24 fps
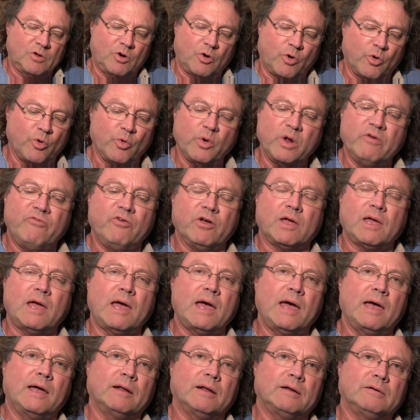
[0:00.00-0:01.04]
horrific
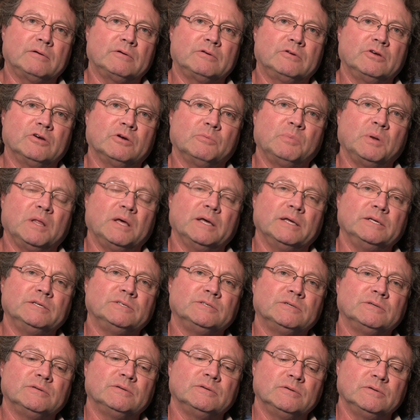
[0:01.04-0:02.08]
act took
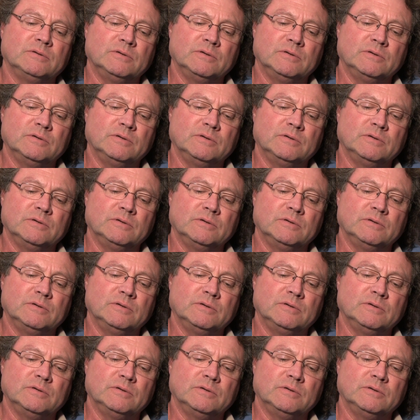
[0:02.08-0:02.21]
place.